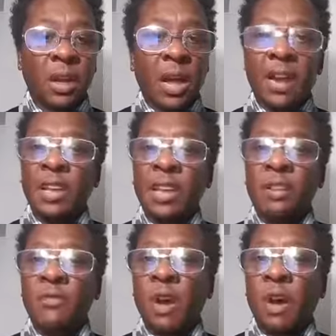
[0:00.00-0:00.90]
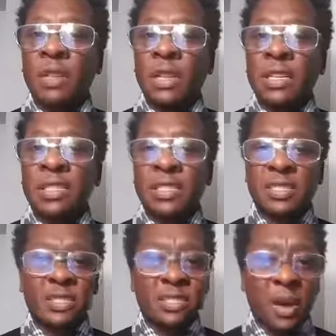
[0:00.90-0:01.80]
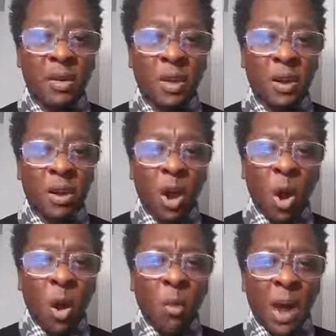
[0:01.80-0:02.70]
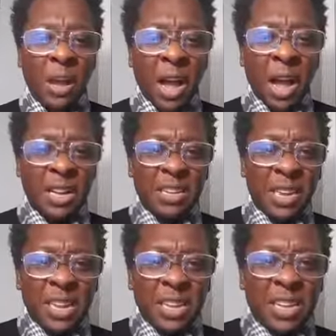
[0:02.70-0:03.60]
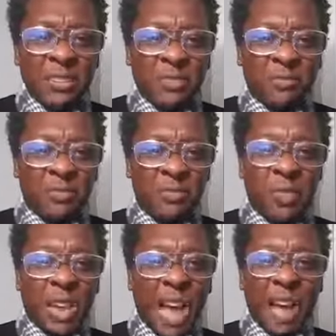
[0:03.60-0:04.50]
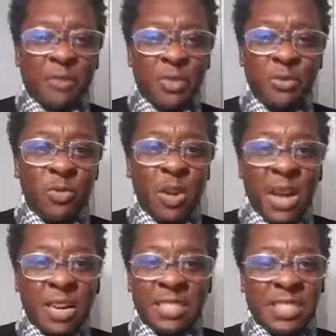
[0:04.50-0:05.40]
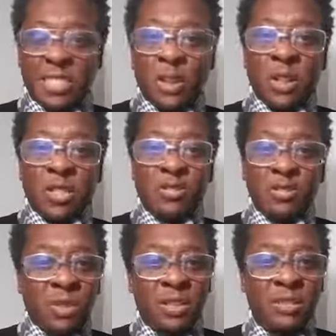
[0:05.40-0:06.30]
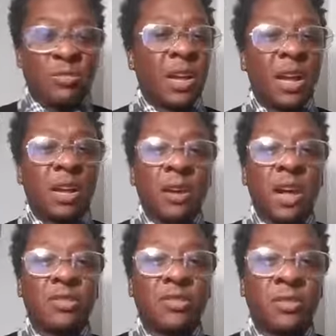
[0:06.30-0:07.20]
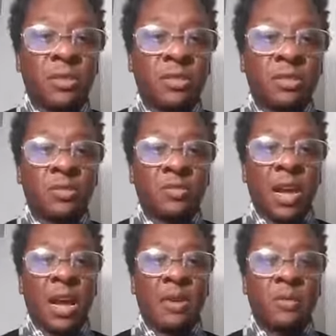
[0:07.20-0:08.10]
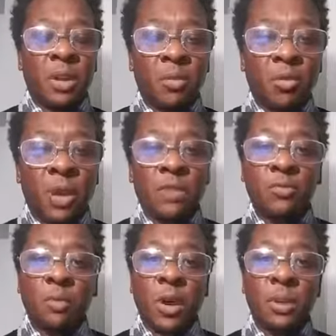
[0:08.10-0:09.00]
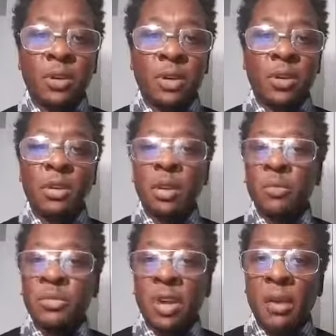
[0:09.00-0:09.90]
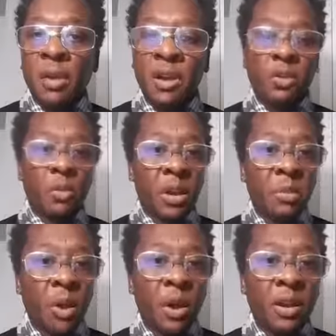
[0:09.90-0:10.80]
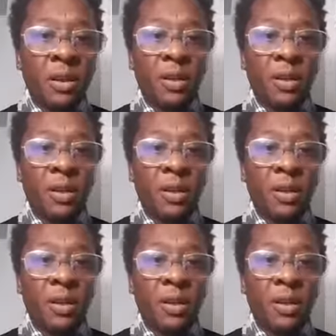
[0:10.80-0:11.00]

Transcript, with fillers: I didn't get involved in this hysteria. Oh my God, we have to, because there's no other choice. We had a lot of choices. We got Democrat, Republican, Libertarian, Green Party.